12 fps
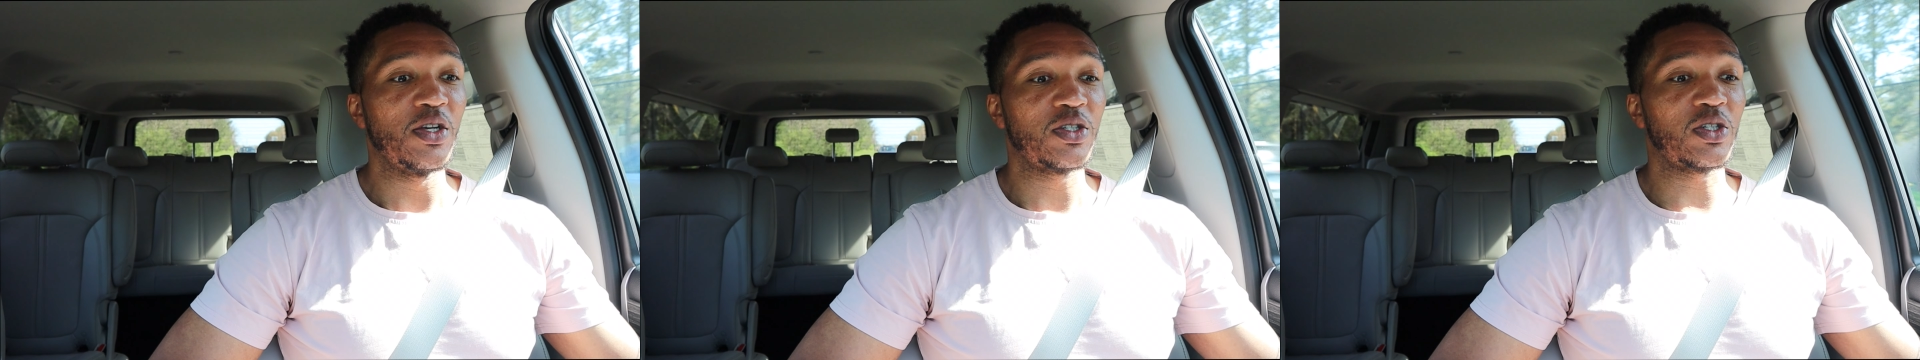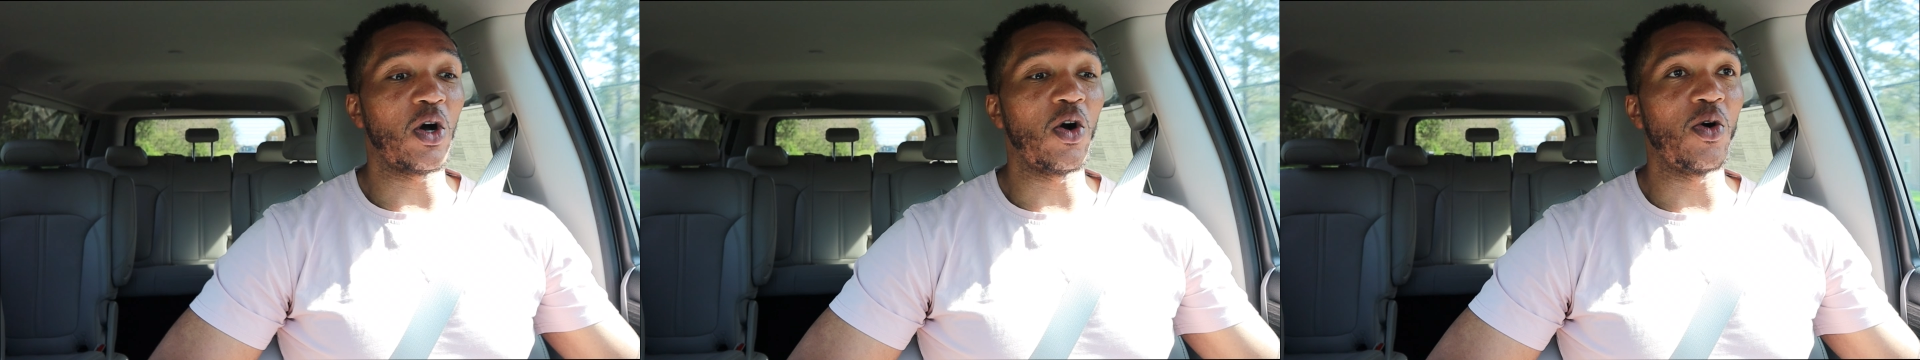
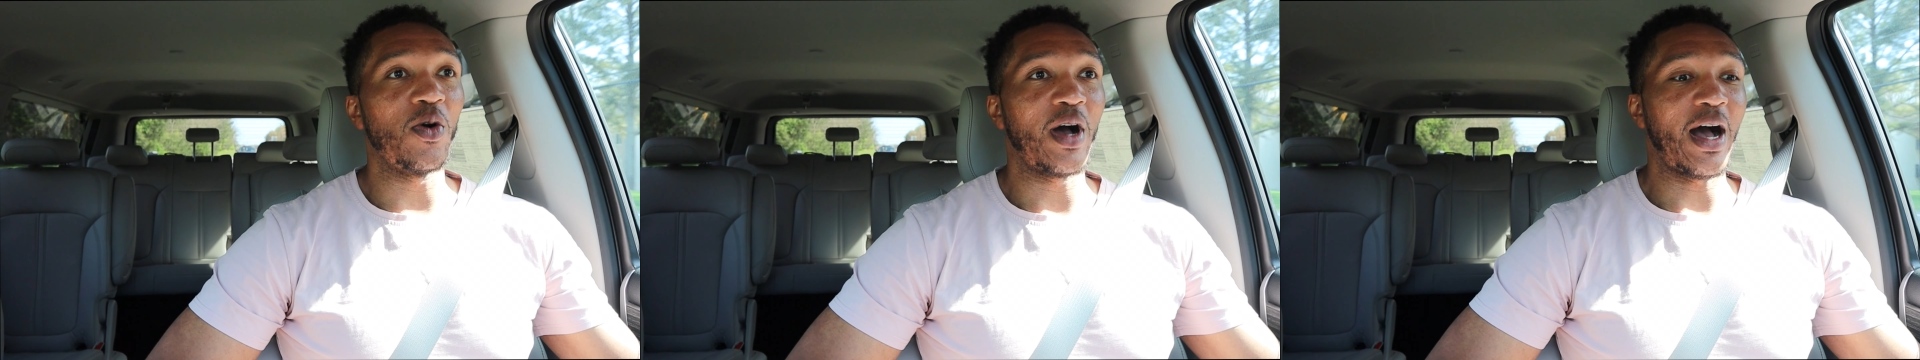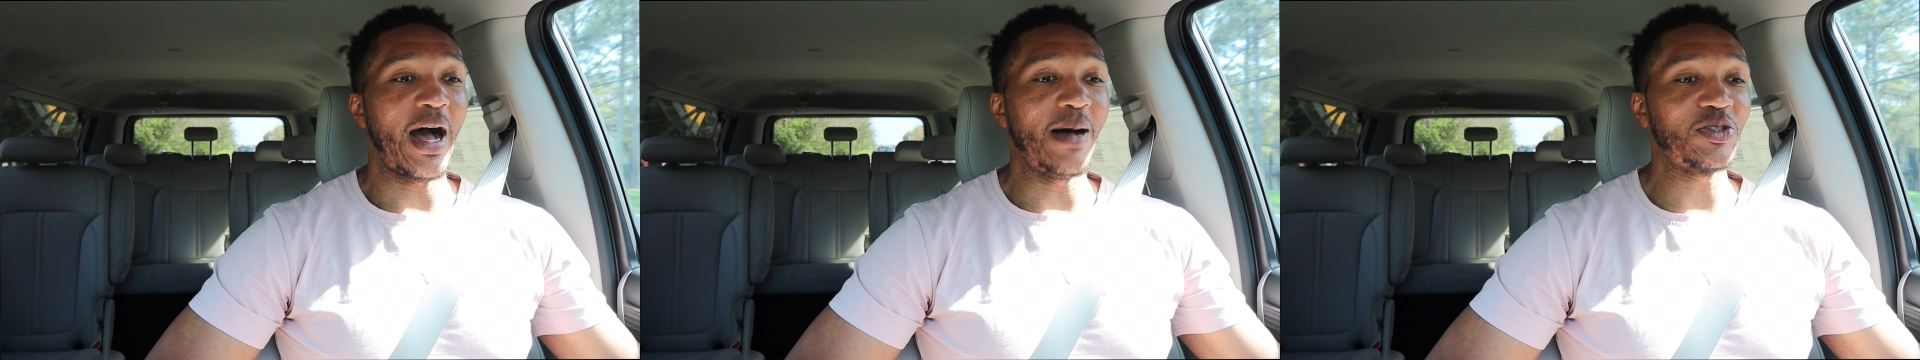So
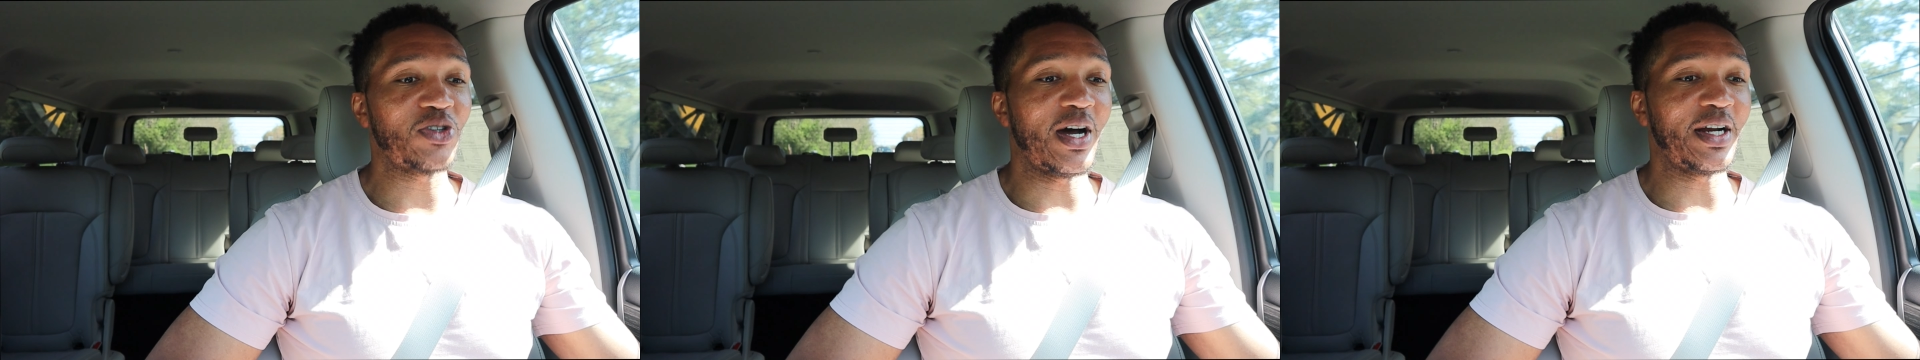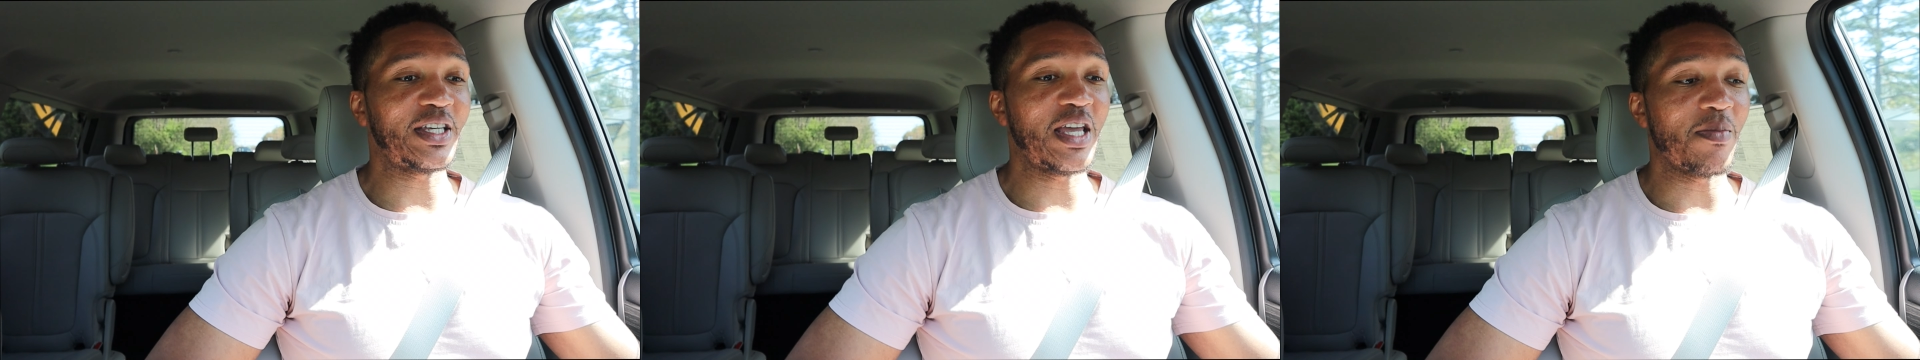I'm
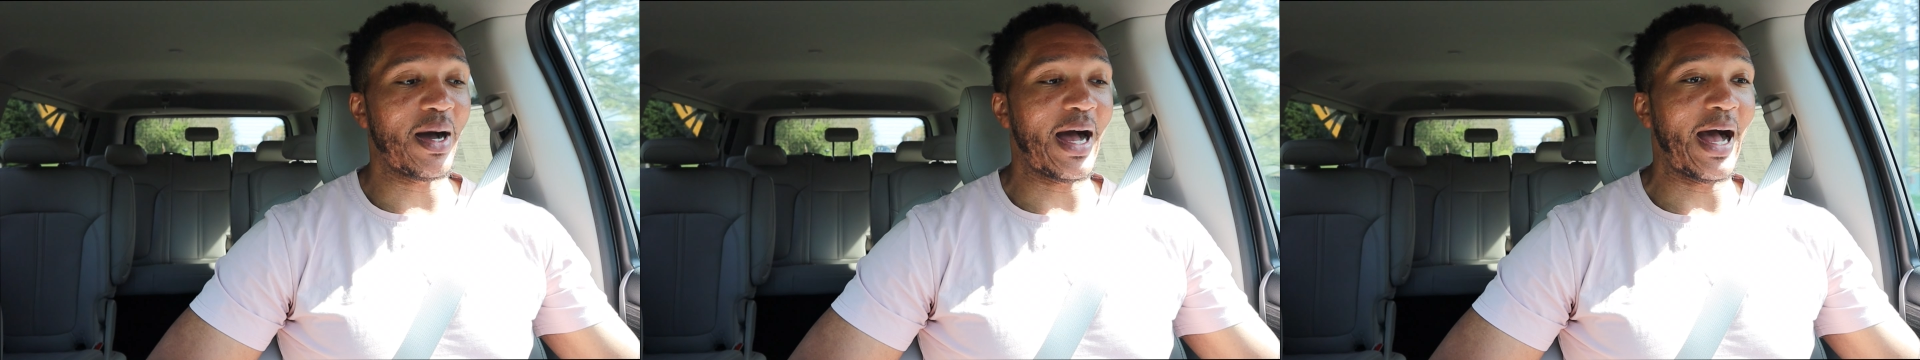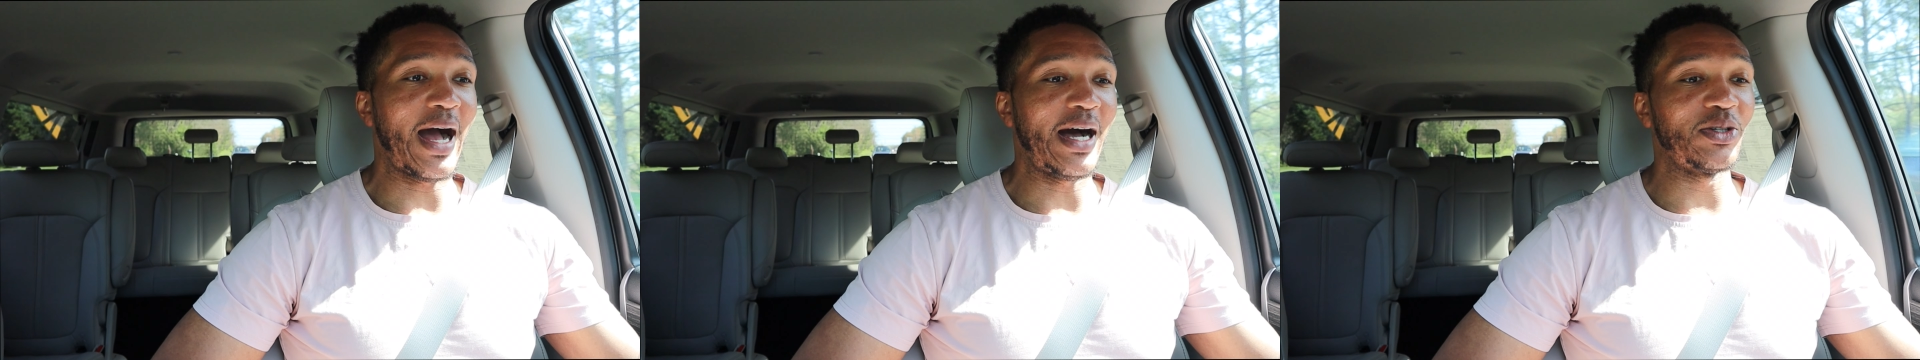trying to keep my
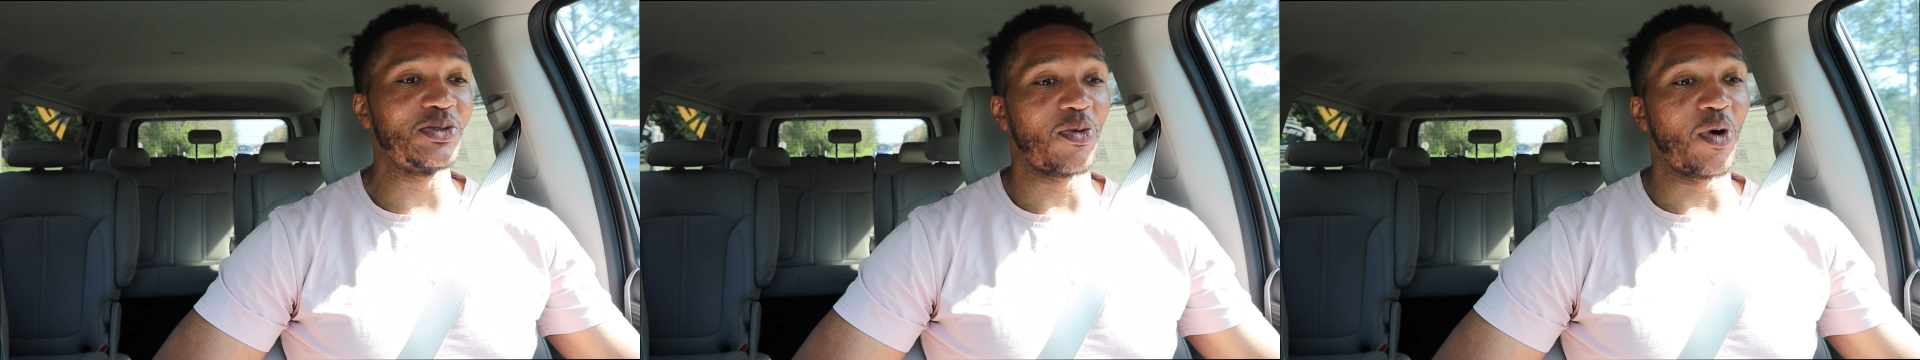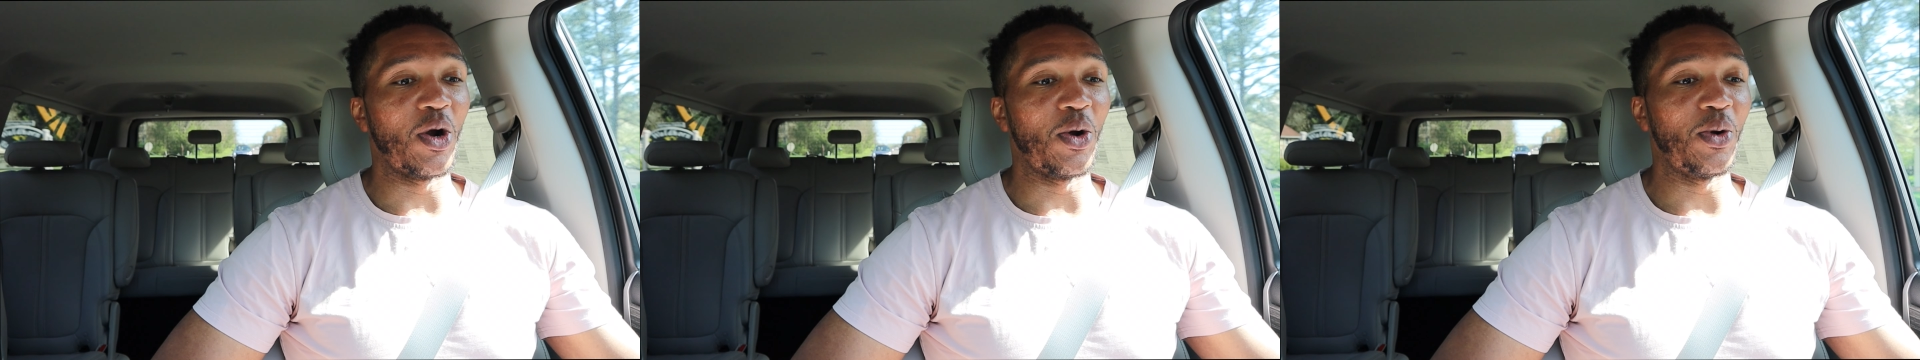eye on the
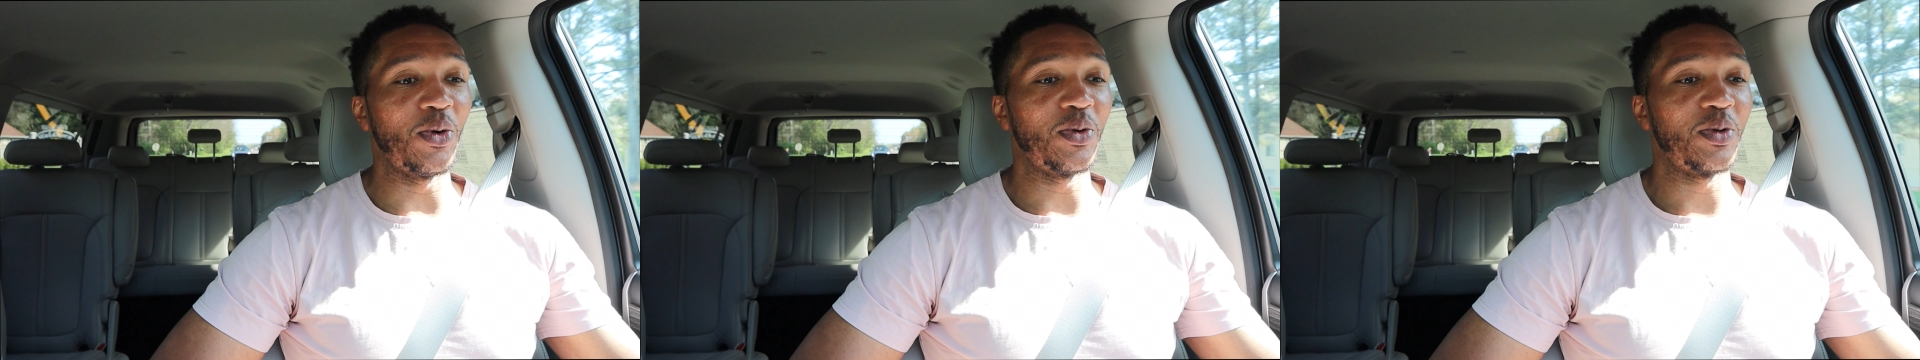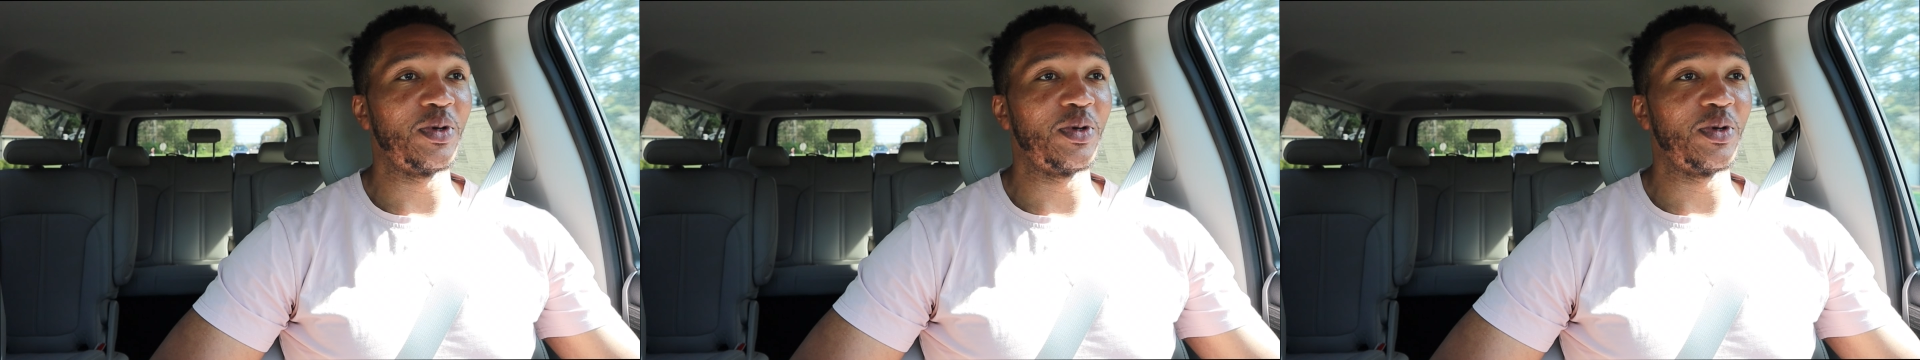road,